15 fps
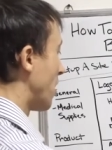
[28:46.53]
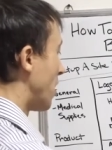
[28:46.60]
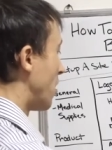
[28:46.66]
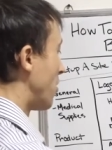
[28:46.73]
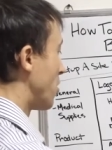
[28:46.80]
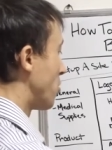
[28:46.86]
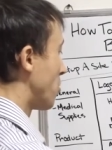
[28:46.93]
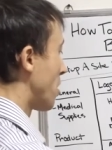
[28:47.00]

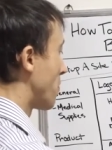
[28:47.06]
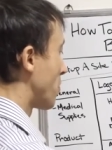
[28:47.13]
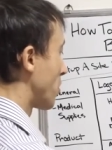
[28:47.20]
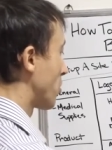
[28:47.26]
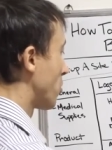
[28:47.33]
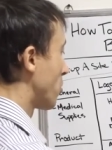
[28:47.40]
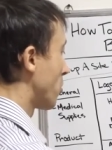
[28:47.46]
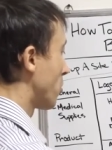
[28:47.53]
and then you have
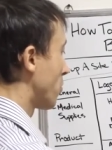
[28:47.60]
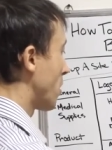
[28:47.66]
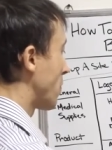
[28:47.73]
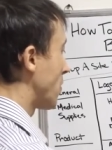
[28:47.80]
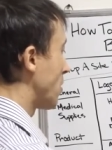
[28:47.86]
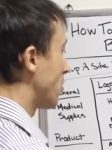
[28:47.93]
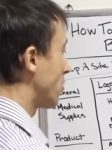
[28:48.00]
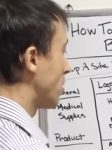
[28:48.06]
your Google
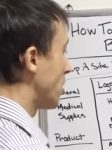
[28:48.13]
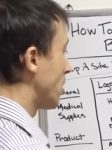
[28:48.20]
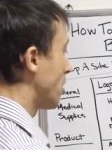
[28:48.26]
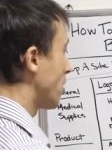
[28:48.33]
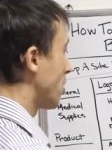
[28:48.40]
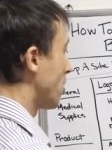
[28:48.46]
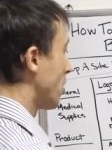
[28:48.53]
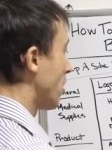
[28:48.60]
reviews
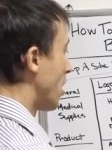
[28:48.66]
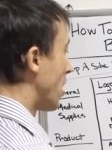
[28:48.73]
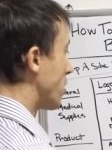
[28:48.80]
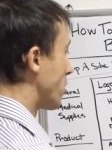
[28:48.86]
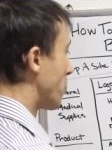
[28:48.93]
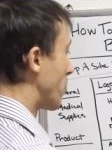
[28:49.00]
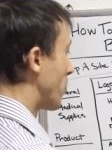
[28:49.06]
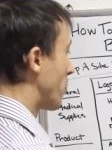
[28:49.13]
here, and
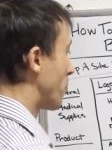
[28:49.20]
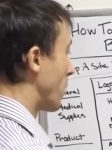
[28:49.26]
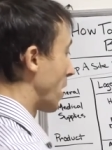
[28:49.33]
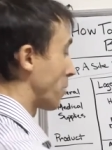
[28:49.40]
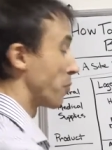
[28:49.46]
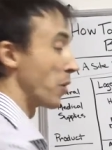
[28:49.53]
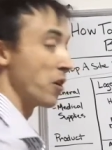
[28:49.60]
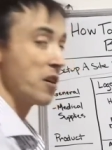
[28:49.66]
your
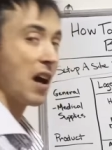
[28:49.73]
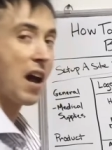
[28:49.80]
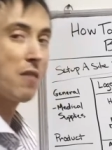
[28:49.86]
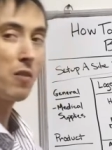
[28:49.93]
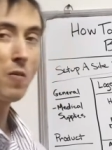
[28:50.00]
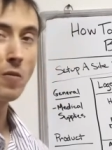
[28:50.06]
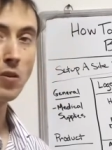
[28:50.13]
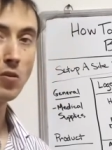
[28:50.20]
like bird eye
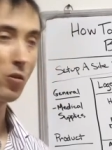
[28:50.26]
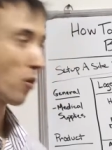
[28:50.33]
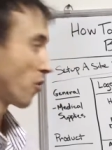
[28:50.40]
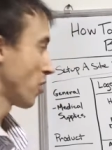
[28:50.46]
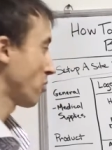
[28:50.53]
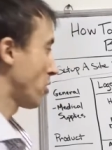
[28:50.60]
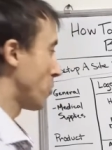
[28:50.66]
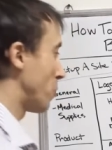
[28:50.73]
reviews, or
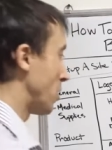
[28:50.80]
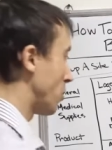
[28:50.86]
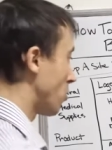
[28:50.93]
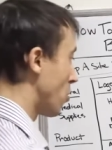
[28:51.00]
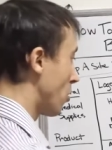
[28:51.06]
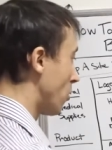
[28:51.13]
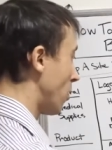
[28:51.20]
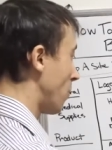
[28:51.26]
this could be
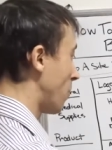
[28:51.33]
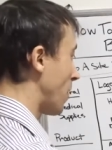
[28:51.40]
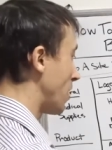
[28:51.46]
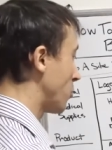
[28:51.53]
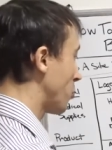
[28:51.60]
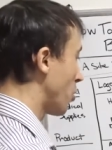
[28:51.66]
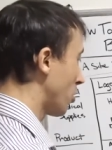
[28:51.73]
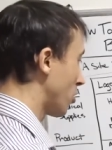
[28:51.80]
Google and
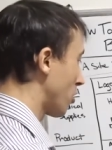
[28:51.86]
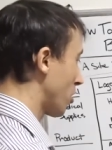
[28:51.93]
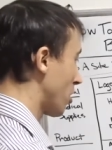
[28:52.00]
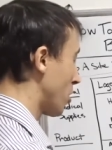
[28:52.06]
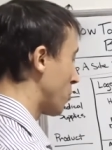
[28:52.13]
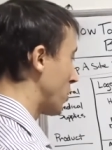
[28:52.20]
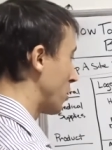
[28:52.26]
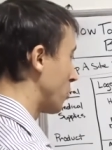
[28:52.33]
Facebook, or it
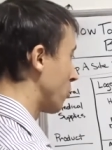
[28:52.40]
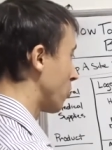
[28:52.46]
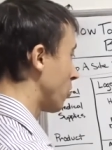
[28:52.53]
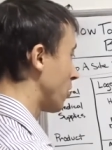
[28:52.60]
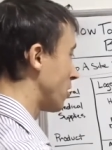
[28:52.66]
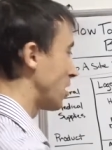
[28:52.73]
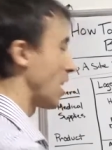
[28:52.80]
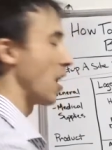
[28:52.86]
could be
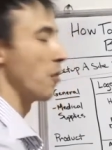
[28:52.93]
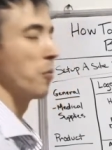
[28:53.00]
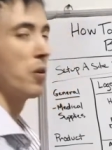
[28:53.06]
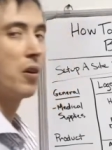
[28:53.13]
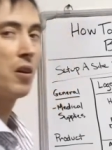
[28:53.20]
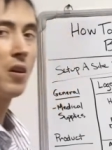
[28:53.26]
Google and Yelp.